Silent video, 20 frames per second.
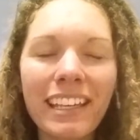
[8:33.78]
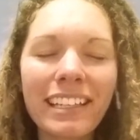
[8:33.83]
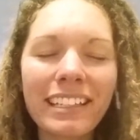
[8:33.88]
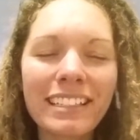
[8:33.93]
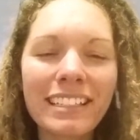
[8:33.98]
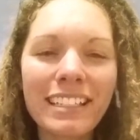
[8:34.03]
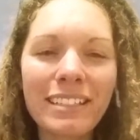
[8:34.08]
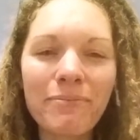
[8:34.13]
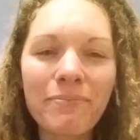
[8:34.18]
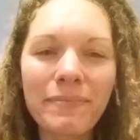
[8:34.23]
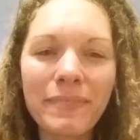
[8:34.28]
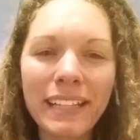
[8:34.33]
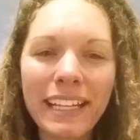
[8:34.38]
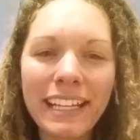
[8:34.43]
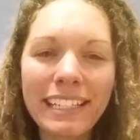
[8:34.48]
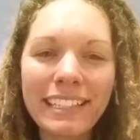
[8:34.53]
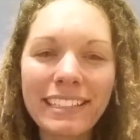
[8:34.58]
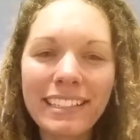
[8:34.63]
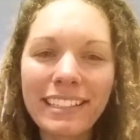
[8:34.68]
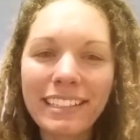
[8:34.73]

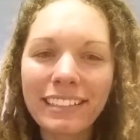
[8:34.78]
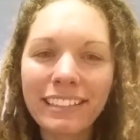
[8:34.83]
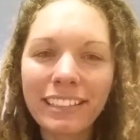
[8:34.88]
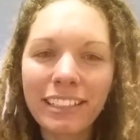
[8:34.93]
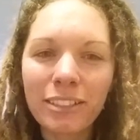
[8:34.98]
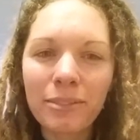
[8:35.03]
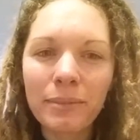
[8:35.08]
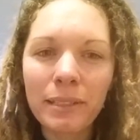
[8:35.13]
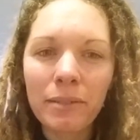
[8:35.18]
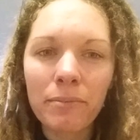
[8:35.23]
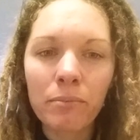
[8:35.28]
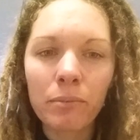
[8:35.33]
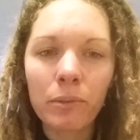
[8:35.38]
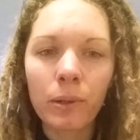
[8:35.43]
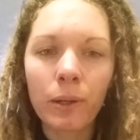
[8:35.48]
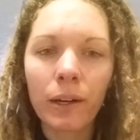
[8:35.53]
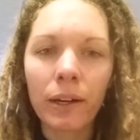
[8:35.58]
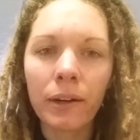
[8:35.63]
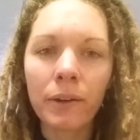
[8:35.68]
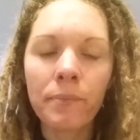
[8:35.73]
explains a little bit
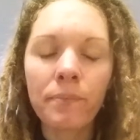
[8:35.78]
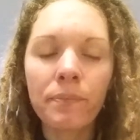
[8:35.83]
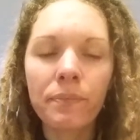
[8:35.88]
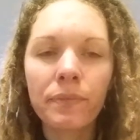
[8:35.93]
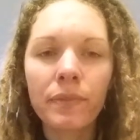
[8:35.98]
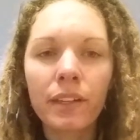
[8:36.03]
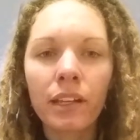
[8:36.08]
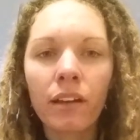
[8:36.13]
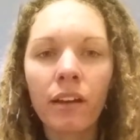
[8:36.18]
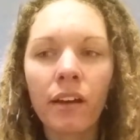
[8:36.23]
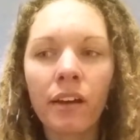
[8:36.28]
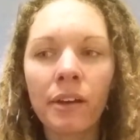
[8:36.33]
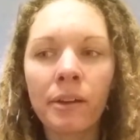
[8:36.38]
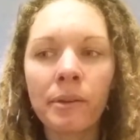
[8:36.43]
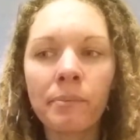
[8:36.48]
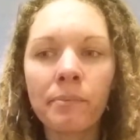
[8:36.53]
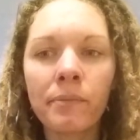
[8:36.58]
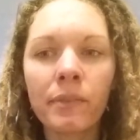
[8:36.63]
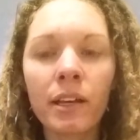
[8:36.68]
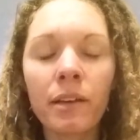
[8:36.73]
more
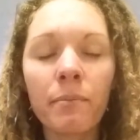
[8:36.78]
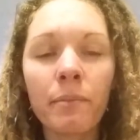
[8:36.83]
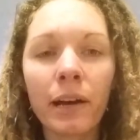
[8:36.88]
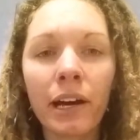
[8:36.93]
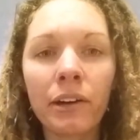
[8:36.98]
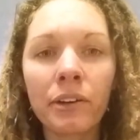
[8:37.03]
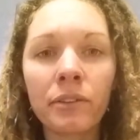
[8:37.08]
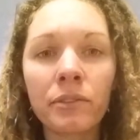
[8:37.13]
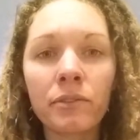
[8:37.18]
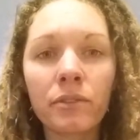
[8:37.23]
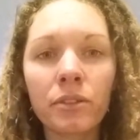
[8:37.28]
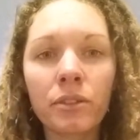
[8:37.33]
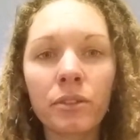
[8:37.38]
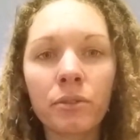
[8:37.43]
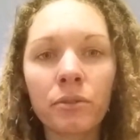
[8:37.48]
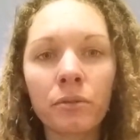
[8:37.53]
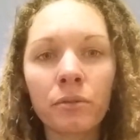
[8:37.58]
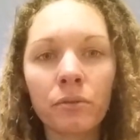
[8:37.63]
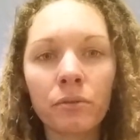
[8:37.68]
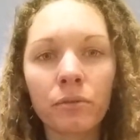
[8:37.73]
about
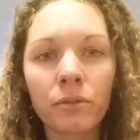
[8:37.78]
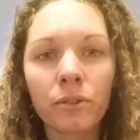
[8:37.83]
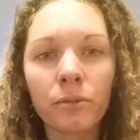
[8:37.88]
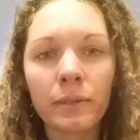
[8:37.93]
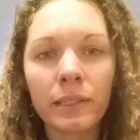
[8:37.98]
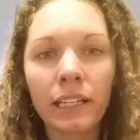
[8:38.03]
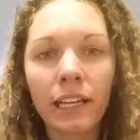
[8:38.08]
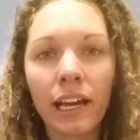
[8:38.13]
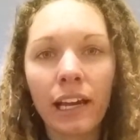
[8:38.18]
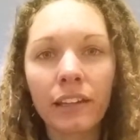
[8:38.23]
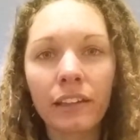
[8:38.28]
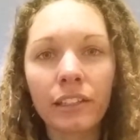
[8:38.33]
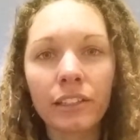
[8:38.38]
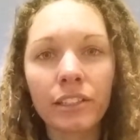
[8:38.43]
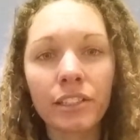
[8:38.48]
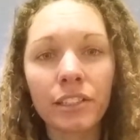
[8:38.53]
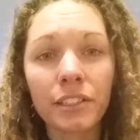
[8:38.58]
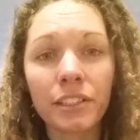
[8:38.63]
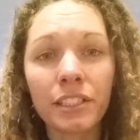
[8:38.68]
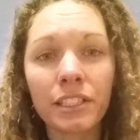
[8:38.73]
the Roman
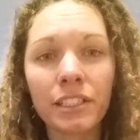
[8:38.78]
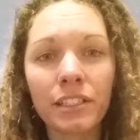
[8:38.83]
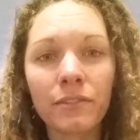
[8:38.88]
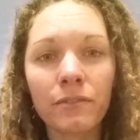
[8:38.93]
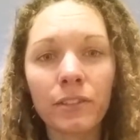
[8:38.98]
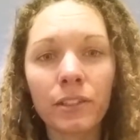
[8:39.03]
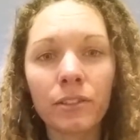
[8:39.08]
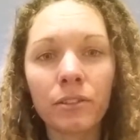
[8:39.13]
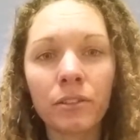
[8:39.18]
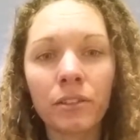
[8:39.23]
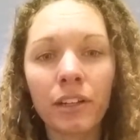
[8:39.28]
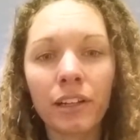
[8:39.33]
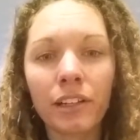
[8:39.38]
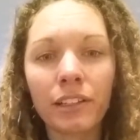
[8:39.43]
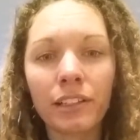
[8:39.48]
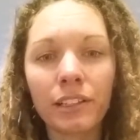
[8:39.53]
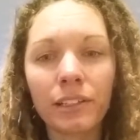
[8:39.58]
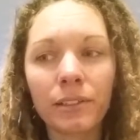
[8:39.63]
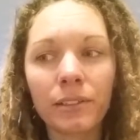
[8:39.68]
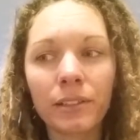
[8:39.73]
Catholic Church's view
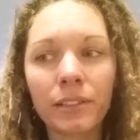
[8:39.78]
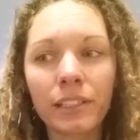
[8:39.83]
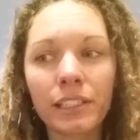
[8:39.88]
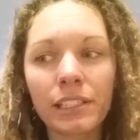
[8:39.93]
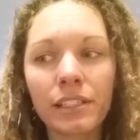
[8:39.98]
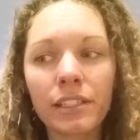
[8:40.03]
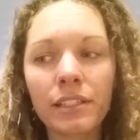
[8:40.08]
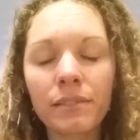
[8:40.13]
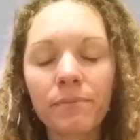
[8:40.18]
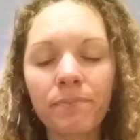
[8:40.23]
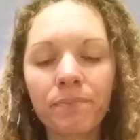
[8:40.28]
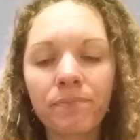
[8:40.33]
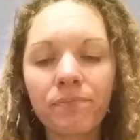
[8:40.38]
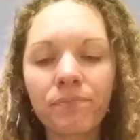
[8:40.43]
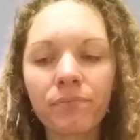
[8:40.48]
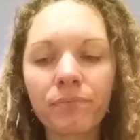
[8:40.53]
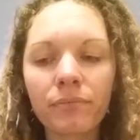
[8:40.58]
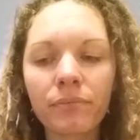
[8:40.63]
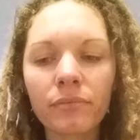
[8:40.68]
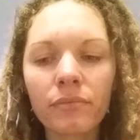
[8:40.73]
on the Eucharist.
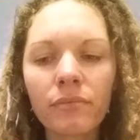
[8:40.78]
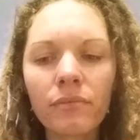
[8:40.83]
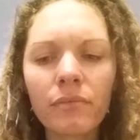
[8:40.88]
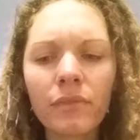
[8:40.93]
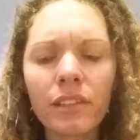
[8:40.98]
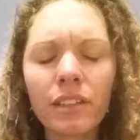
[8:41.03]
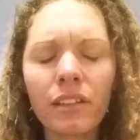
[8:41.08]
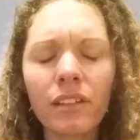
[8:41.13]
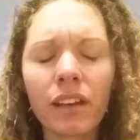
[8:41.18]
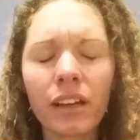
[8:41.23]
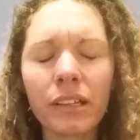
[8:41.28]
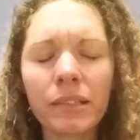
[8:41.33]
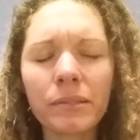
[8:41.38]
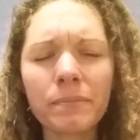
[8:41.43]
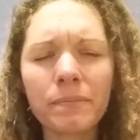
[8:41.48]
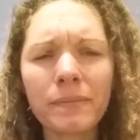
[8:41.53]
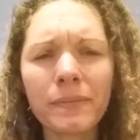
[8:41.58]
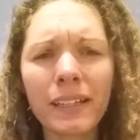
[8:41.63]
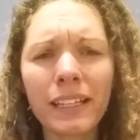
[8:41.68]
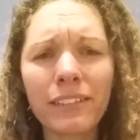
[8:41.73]

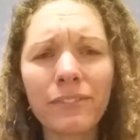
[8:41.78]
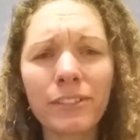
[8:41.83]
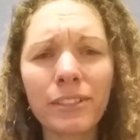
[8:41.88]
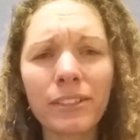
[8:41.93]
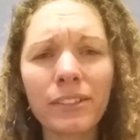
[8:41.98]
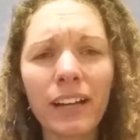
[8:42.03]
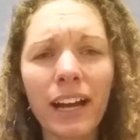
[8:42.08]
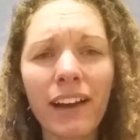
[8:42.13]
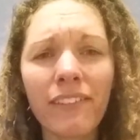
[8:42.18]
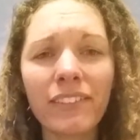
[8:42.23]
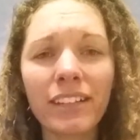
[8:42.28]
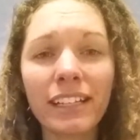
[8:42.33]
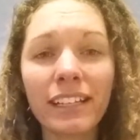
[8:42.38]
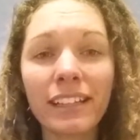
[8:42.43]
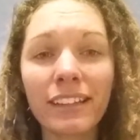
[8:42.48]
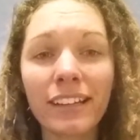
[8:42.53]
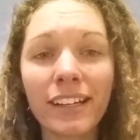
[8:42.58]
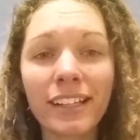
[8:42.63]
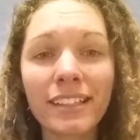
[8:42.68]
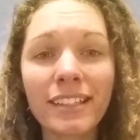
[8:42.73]
If you have
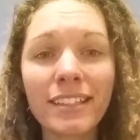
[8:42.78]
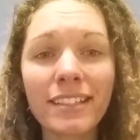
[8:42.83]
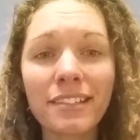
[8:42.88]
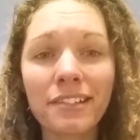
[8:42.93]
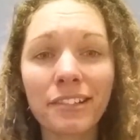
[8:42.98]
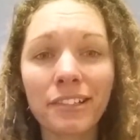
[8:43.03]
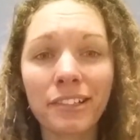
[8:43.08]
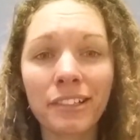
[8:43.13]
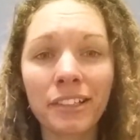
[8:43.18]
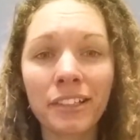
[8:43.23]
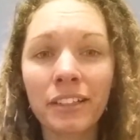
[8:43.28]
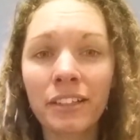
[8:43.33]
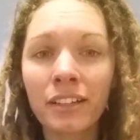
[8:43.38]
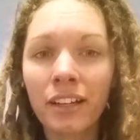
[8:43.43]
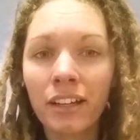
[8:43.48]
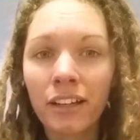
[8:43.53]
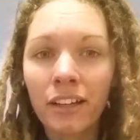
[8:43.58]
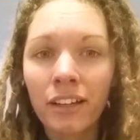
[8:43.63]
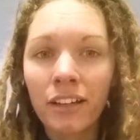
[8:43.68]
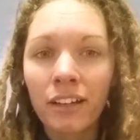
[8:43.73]
any thoughts or
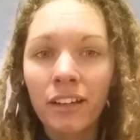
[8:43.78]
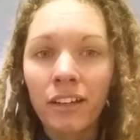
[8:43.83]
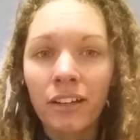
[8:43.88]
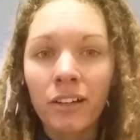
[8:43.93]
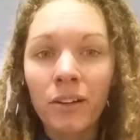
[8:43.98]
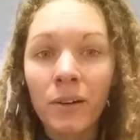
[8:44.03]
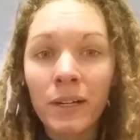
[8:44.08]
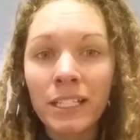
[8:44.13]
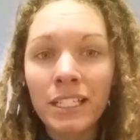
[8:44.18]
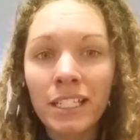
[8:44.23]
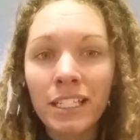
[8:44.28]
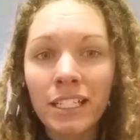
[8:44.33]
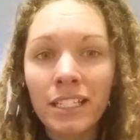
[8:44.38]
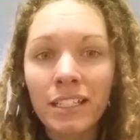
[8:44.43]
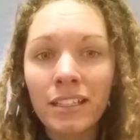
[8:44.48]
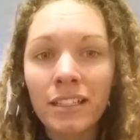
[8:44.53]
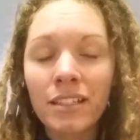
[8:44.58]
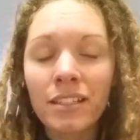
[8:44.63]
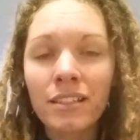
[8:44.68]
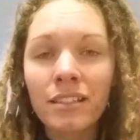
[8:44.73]

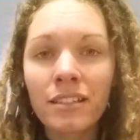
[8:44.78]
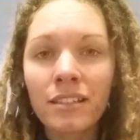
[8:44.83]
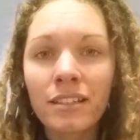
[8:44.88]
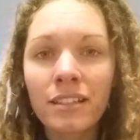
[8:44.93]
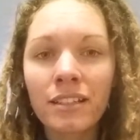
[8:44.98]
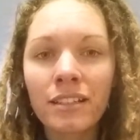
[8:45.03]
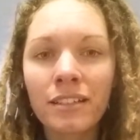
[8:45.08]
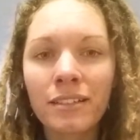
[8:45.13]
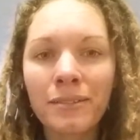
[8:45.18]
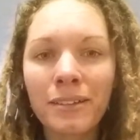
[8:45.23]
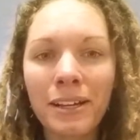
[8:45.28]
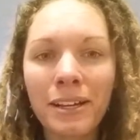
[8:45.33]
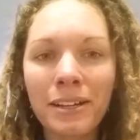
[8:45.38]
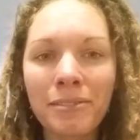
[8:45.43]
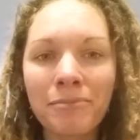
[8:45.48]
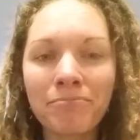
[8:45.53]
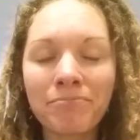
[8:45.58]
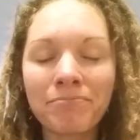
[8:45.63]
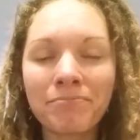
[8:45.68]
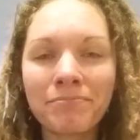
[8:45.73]
questions,
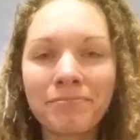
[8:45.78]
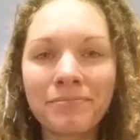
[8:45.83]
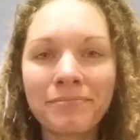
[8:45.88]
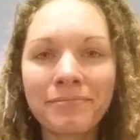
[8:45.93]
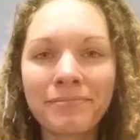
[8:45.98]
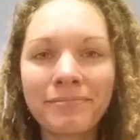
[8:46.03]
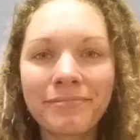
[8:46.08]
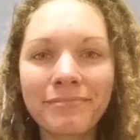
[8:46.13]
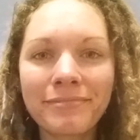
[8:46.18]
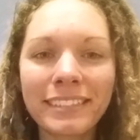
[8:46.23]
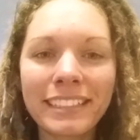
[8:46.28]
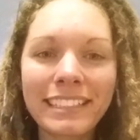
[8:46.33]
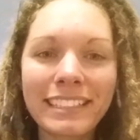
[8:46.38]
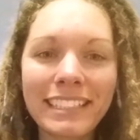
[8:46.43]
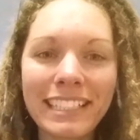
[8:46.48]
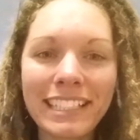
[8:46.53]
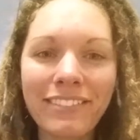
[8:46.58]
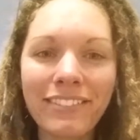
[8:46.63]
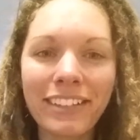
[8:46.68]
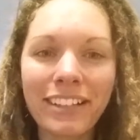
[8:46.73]

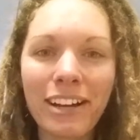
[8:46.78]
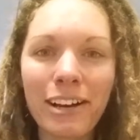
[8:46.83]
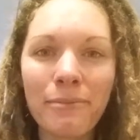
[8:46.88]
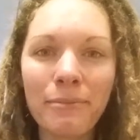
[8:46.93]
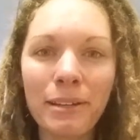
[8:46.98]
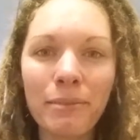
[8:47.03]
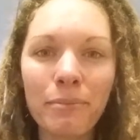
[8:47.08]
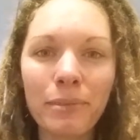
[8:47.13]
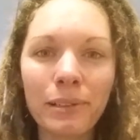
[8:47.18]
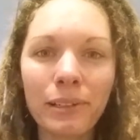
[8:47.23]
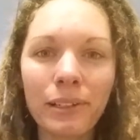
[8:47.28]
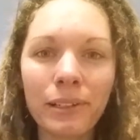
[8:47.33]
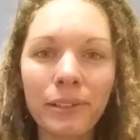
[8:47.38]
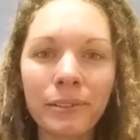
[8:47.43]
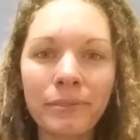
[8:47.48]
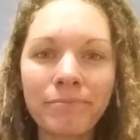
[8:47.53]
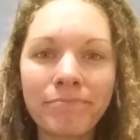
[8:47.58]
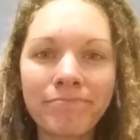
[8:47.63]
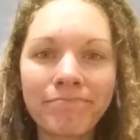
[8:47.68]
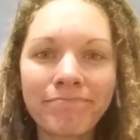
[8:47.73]
please leave a comment
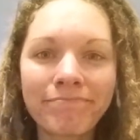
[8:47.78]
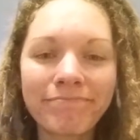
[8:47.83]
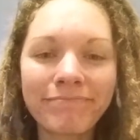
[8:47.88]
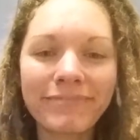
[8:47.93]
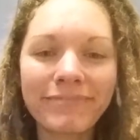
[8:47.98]
below.